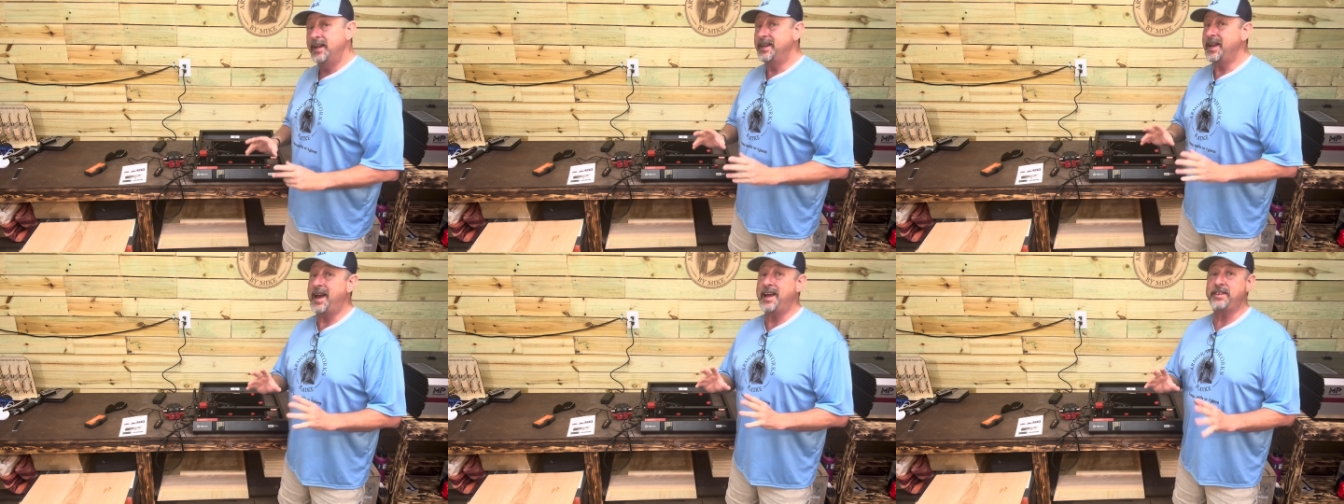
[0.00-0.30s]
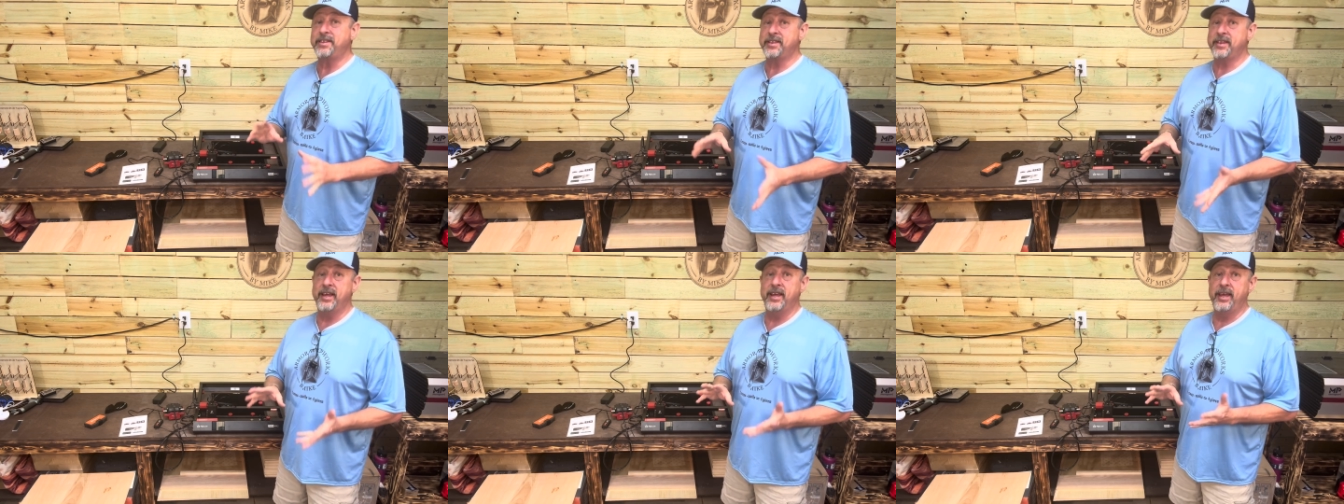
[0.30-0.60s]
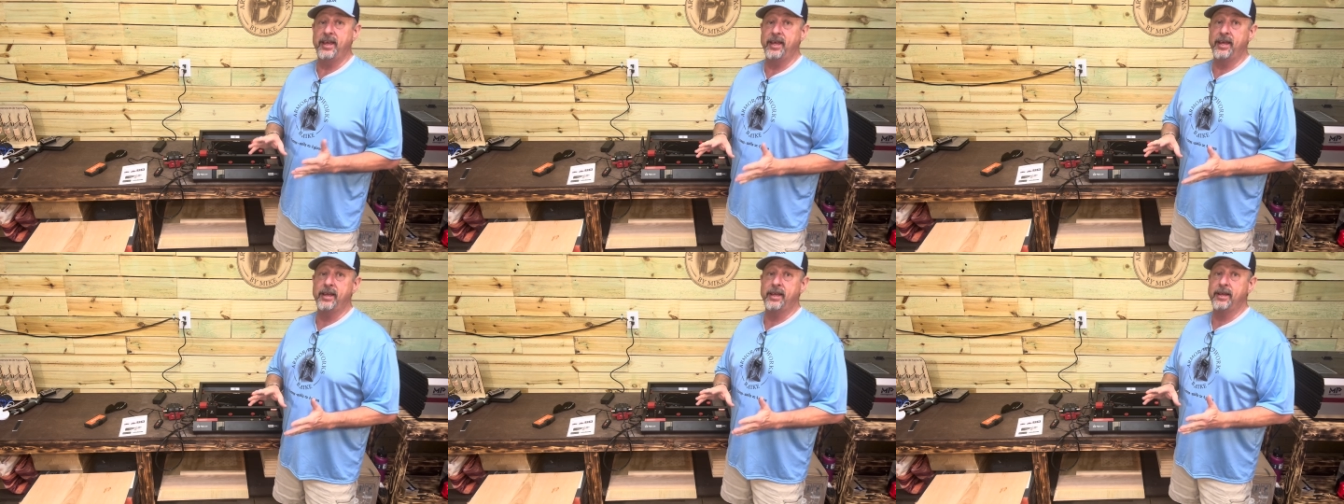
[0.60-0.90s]
That
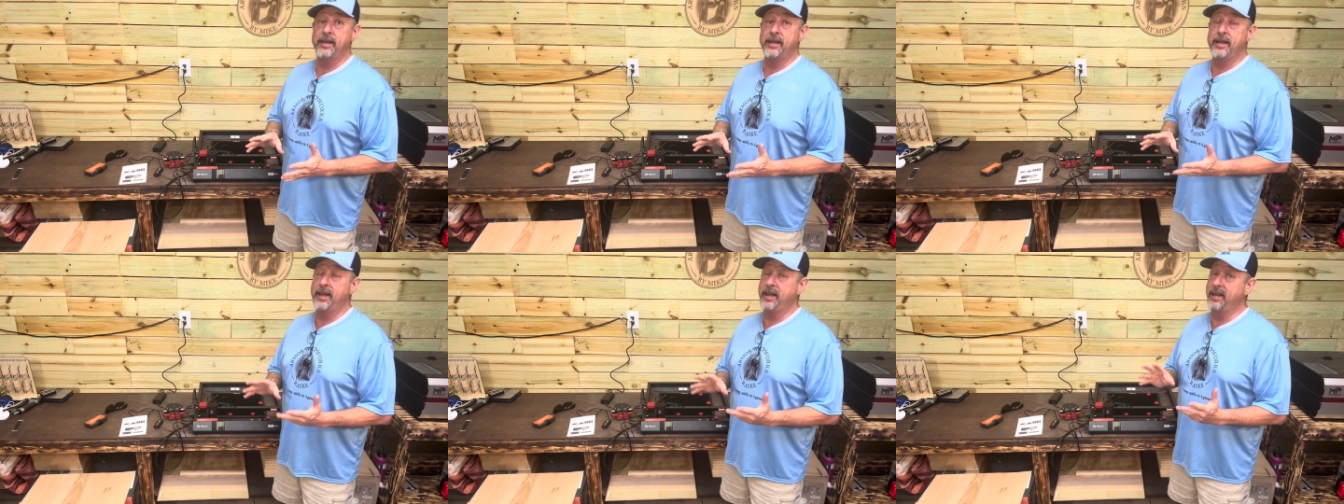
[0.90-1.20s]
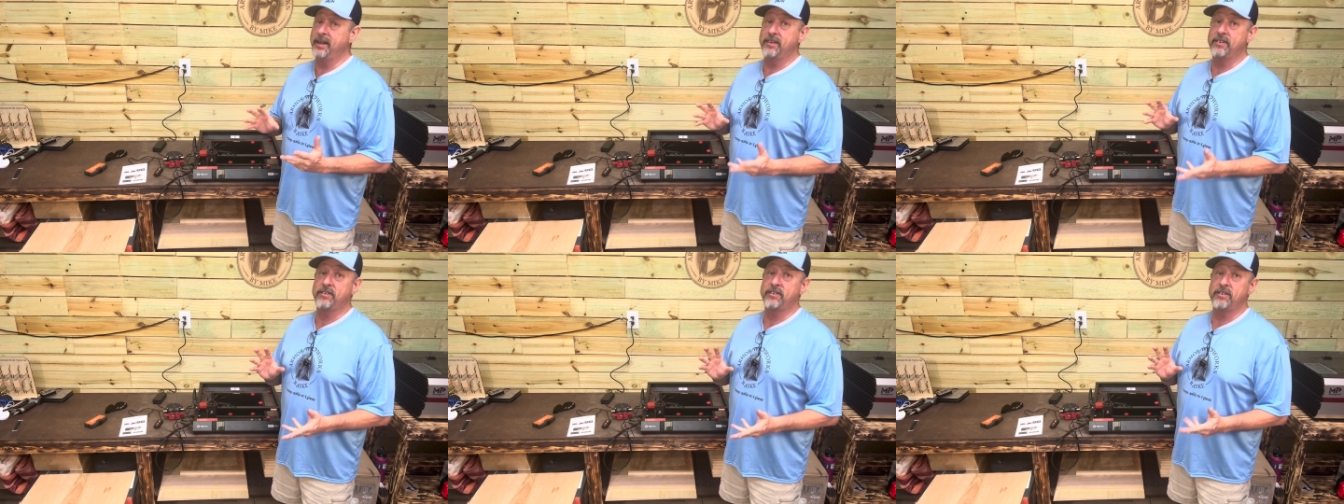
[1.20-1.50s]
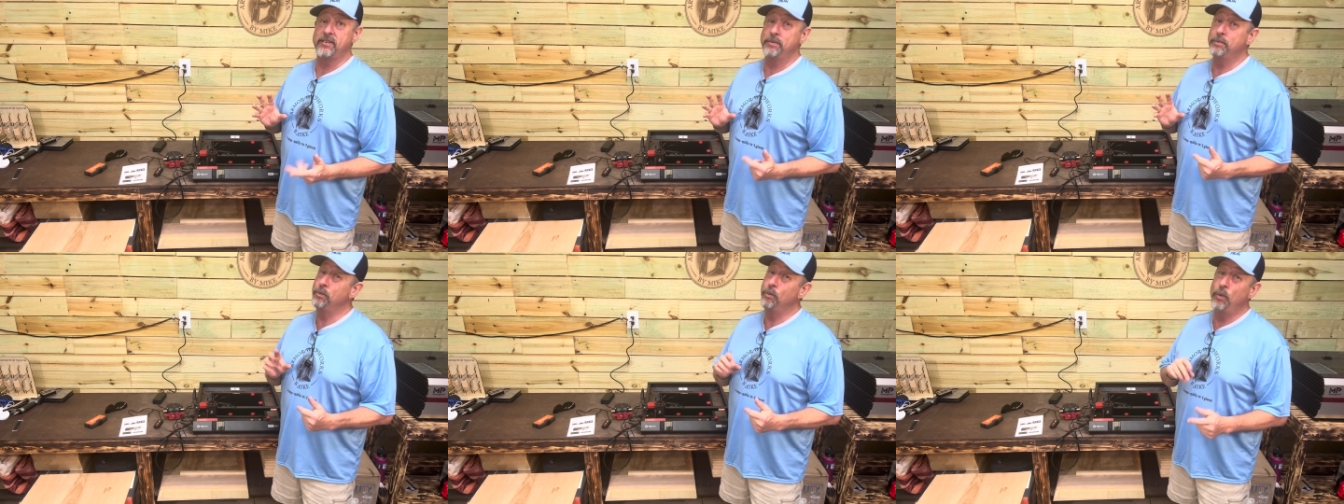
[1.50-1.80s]
thing
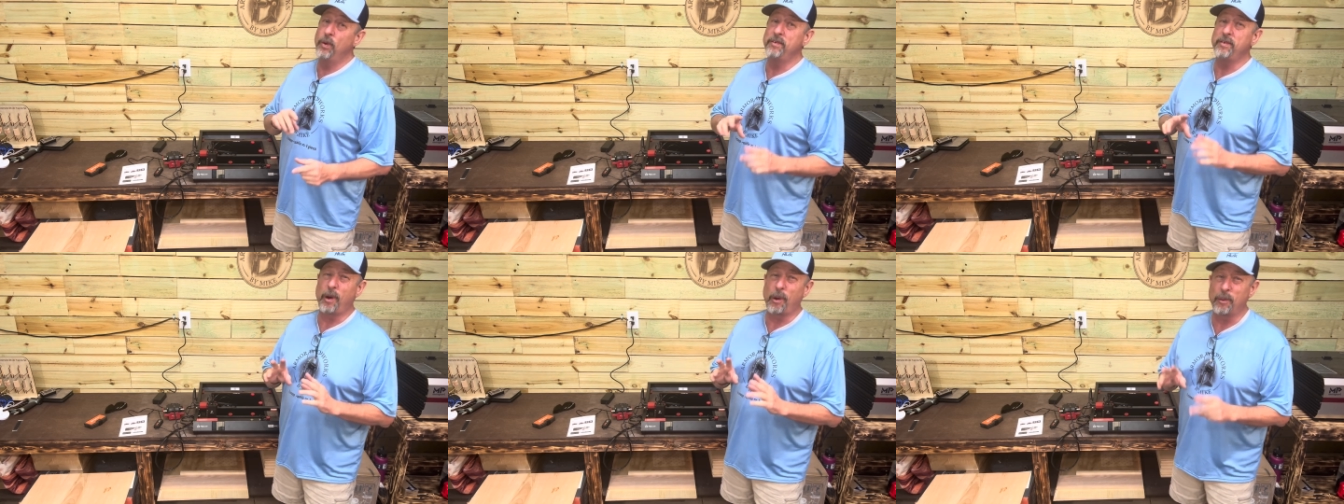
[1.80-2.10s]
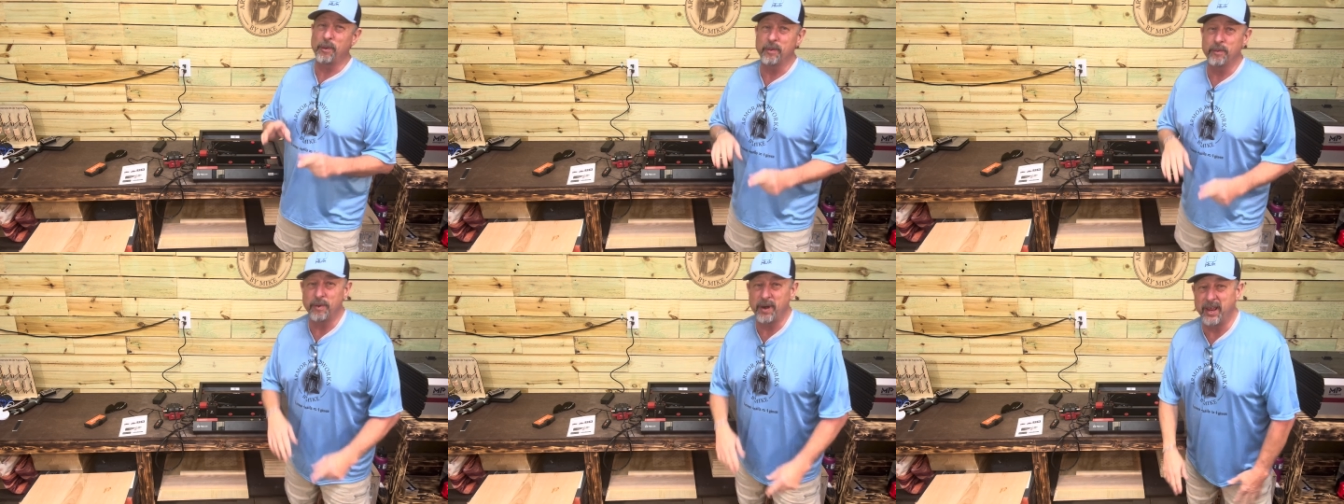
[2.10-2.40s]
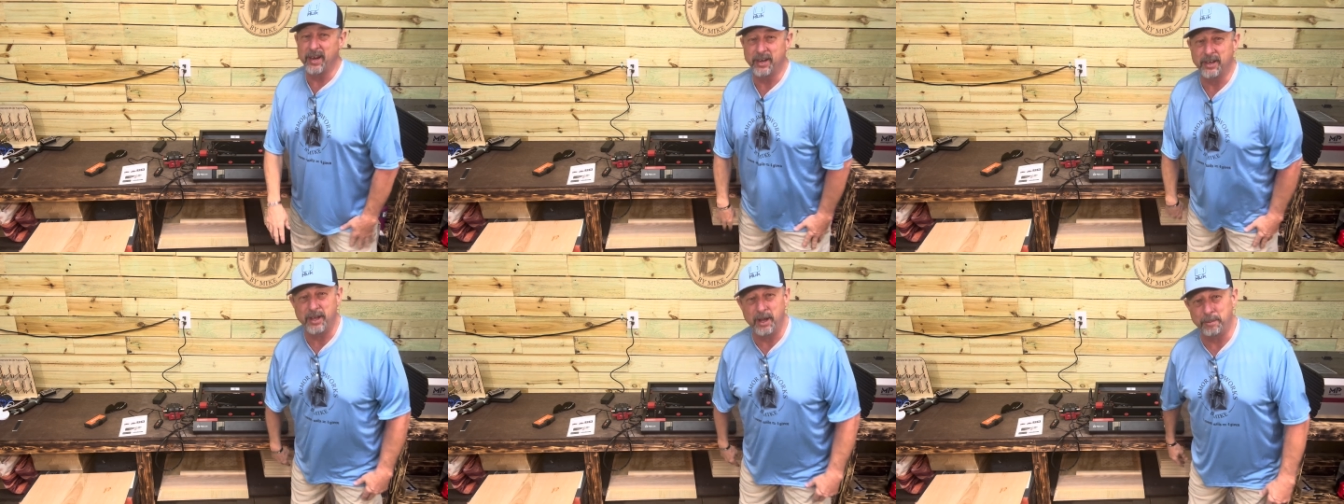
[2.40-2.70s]
is, we've already
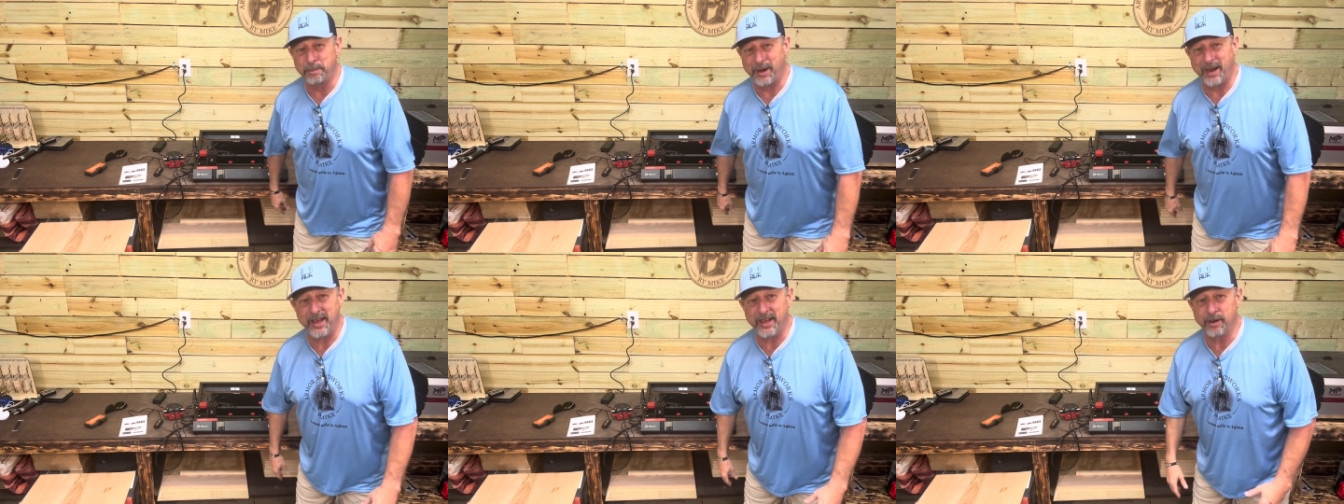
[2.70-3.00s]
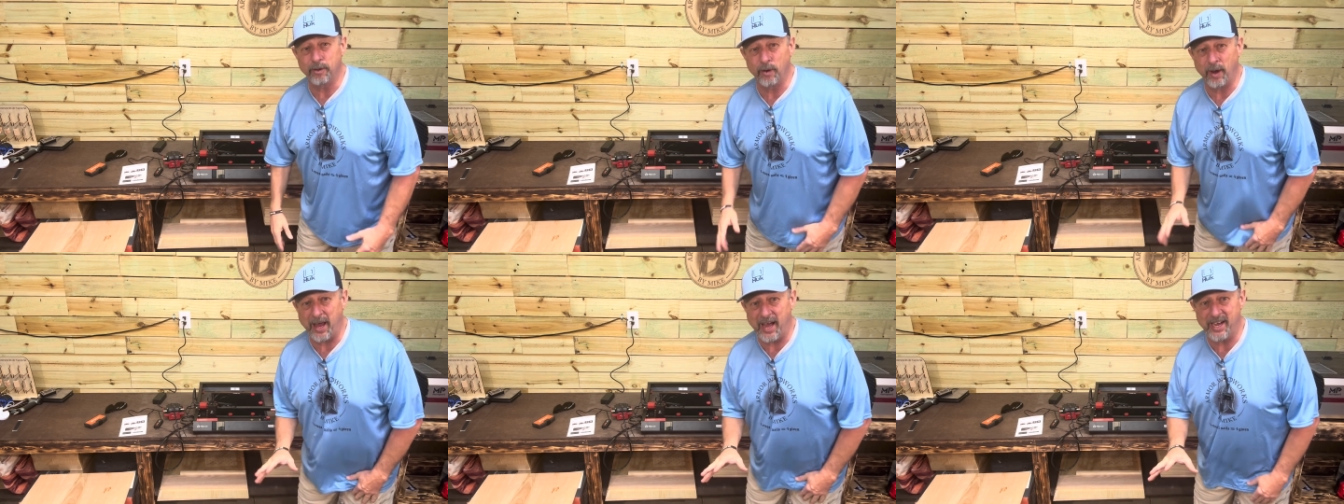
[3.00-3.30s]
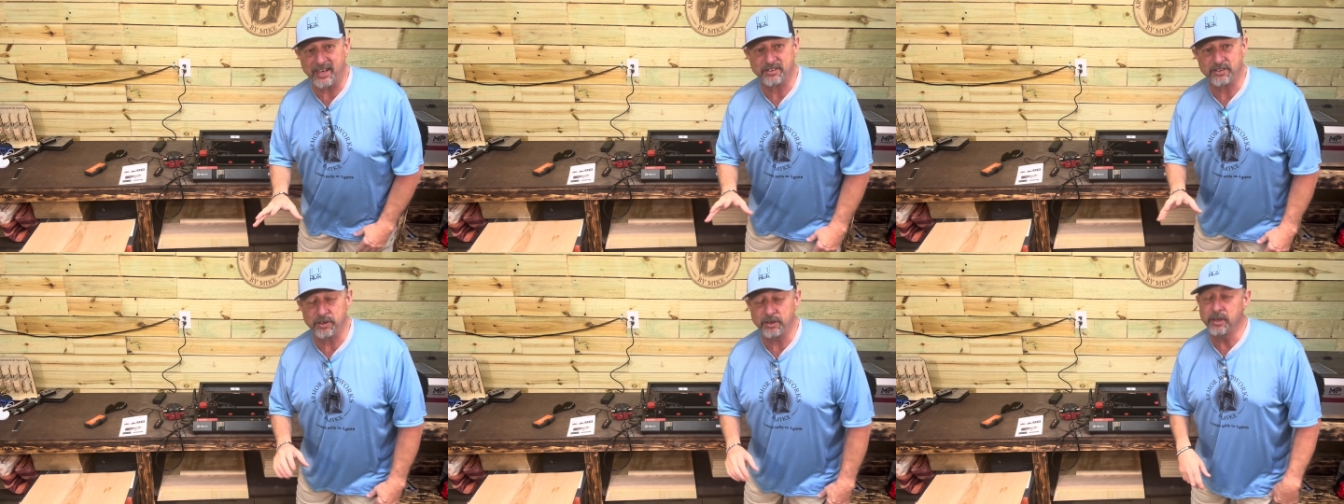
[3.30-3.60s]
ran a couple, I ain't gonna
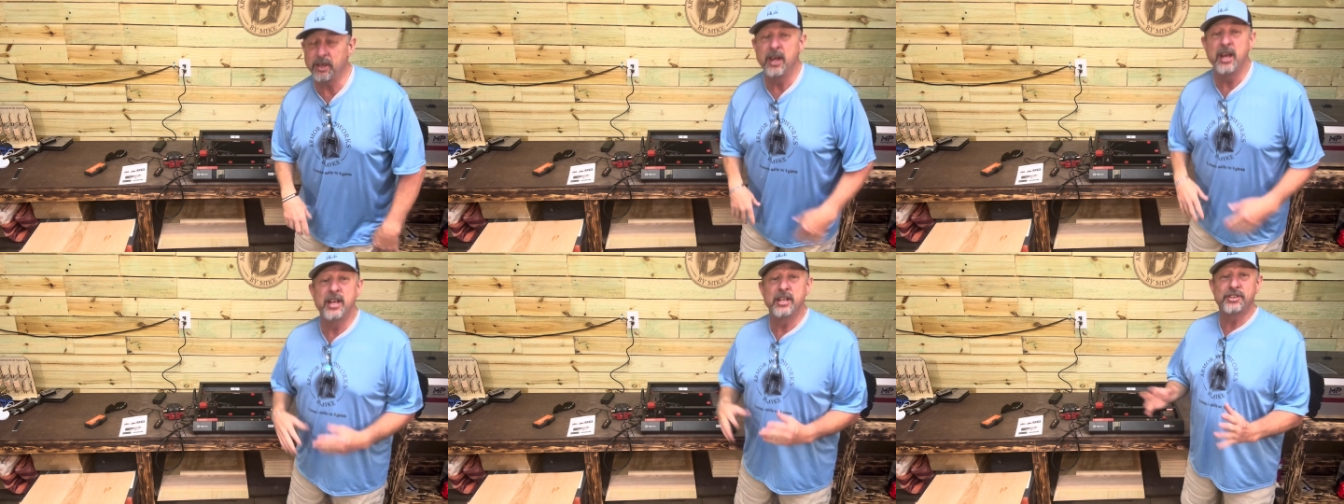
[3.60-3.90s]
lie to you,